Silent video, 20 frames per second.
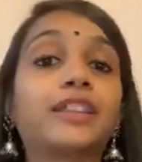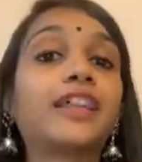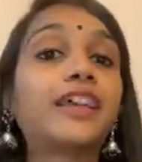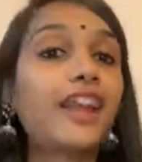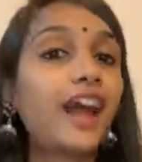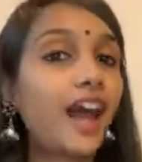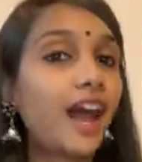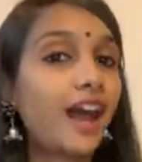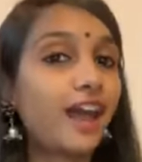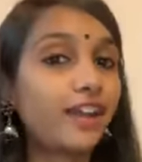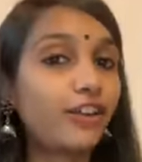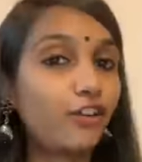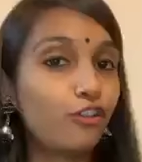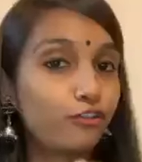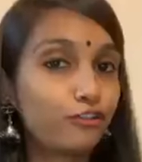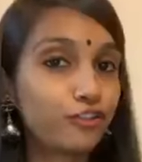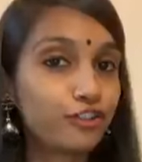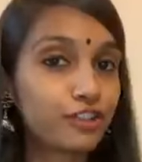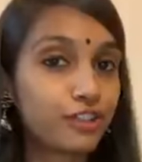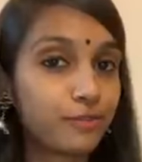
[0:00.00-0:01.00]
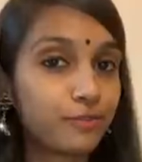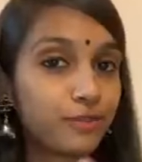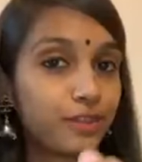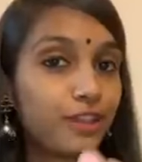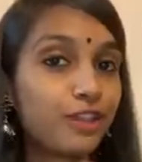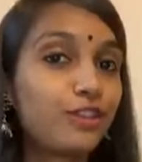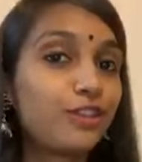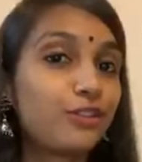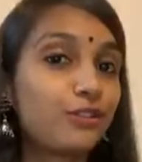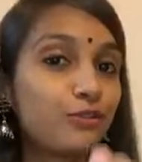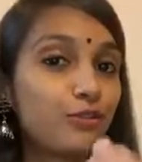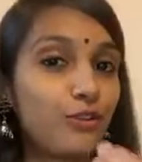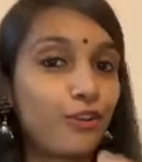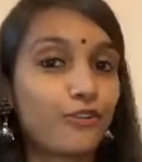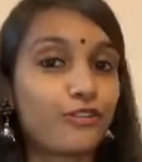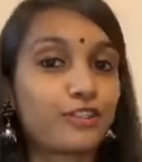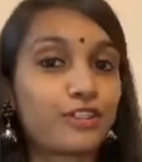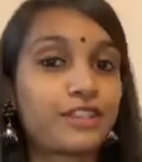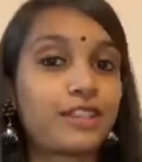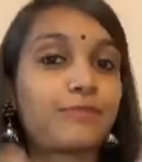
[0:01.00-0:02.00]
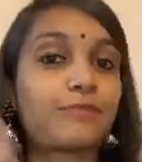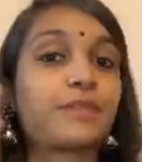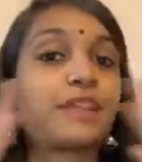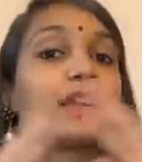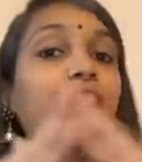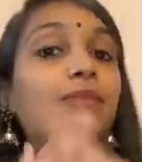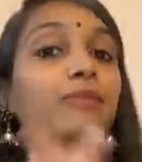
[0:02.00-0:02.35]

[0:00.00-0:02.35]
that I offer something, you offer something,